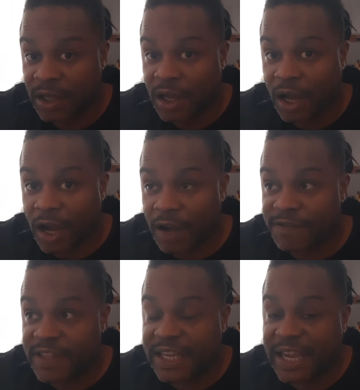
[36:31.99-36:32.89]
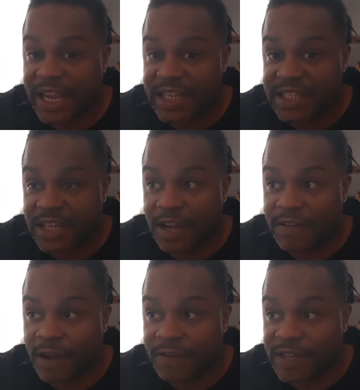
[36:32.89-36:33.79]
of the case
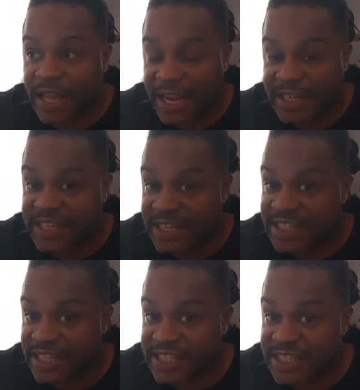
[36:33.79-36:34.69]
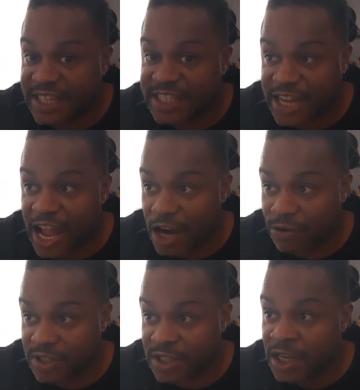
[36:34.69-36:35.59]
of the 1866
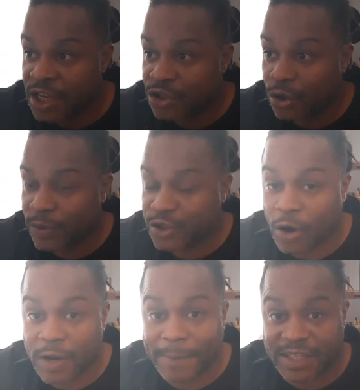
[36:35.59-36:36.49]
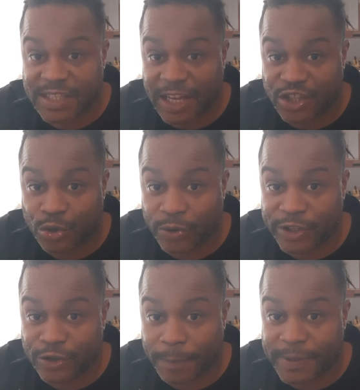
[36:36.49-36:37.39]
Congress. So we're talking about statutory
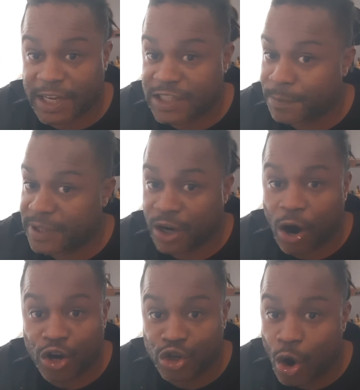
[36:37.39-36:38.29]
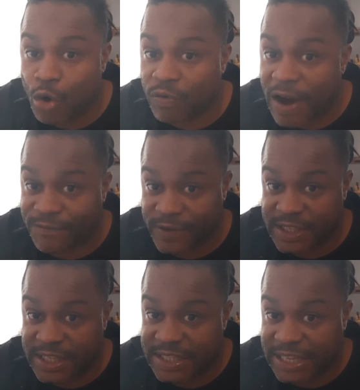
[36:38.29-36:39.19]
interpretation, but there are no
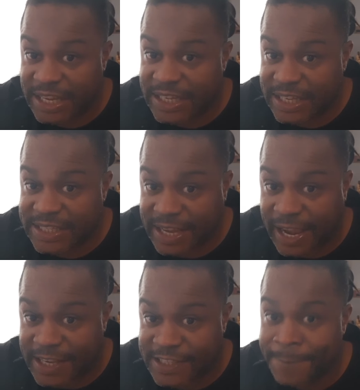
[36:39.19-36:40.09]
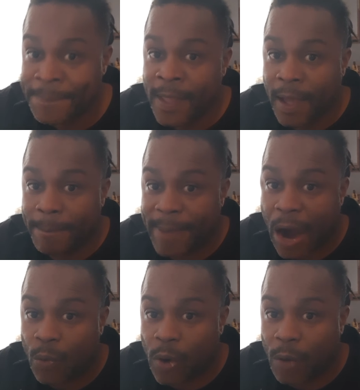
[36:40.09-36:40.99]
references in this case
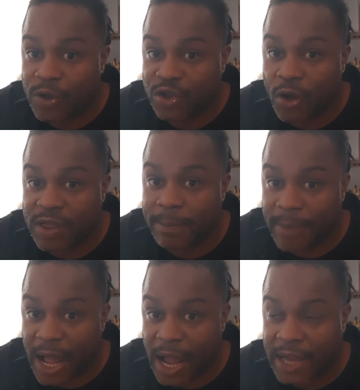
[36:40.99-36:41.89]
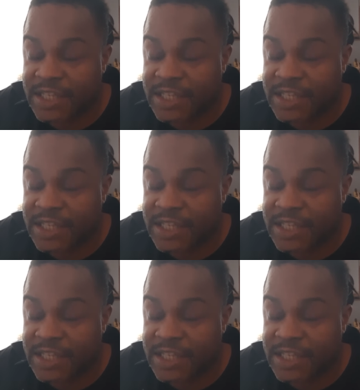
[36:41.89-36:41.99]
about what was on the minds